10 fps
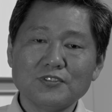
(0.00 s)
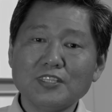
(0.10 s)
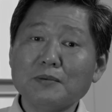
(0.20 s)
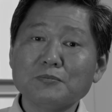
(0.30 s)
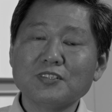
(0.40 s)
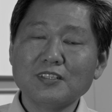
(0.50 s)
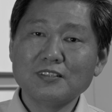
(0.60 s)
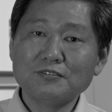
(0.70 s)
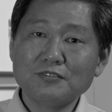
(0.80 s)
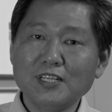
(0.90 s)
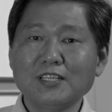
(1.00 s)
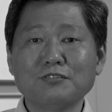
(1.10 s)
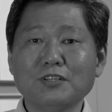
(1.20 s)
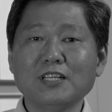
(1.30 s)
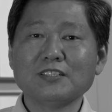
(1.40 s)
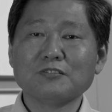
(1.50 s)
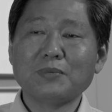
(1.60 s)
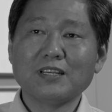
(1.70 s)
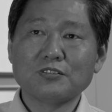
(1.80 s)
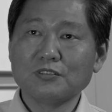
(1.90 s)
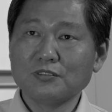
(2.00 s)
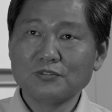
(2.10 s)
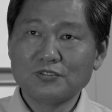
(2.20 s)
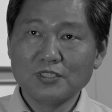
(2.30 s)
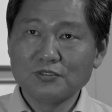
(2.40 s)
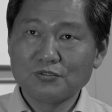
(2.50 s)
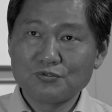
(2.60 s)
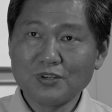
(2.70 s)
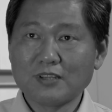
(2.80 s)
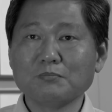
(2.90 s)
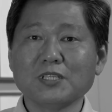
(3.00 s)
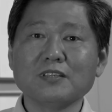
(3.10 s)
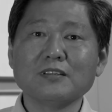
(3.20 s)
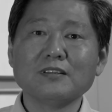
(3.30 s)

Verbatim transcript: something really, really special just struck me.